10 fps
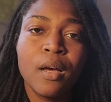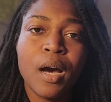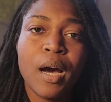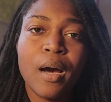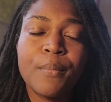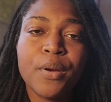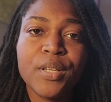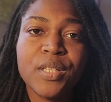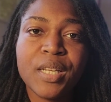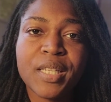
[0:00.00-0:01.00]
Um, there
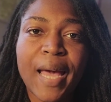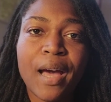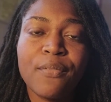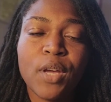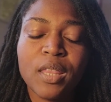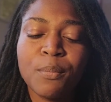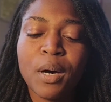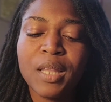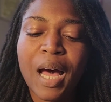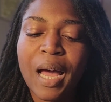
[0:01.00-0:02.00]
is a discount if you get them
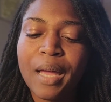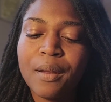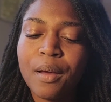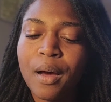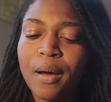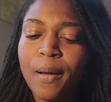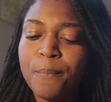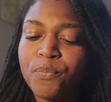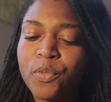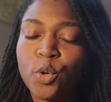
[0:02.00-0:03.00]
online um,